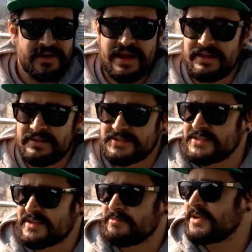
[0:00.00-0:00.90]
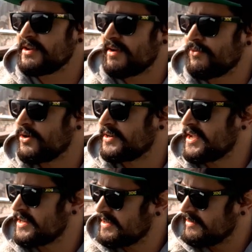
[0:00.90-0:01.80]
I, since I've been here, I've worked
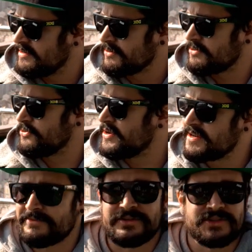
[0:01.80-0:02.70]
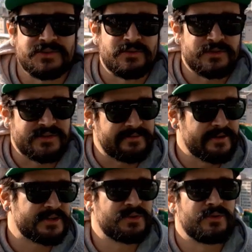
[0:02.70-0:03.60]
at, you know, three different schools. The
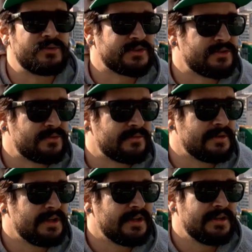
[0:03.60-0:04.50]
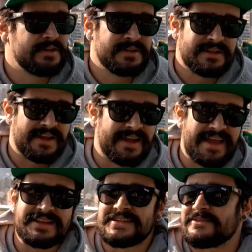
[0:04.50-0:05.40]
first school was, I
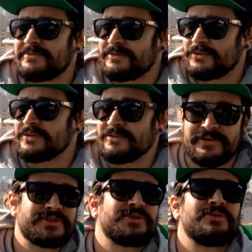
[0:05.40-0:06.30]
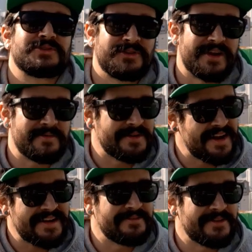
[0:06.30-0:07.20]
can't say the, well, the first school was great, but
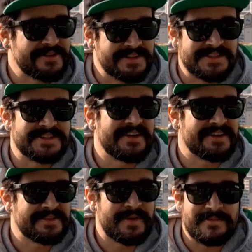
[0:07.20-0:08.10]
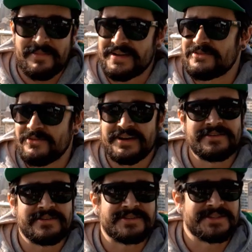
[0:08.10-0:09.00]
not at first. It sucked. My, my
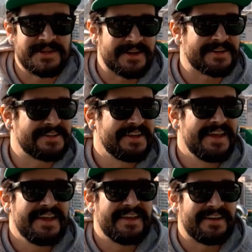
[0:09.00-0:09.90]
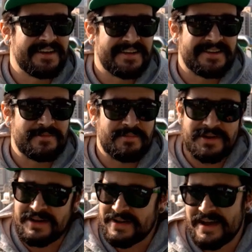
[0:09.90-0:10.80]
director sucked. Uh,
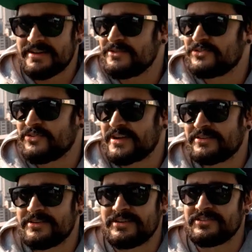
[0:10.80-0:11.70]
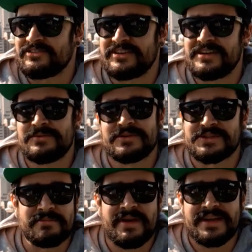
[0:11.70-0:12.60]
but I got a new director, and she was
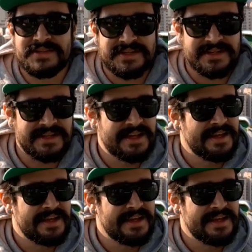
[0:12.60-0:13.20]
amazing.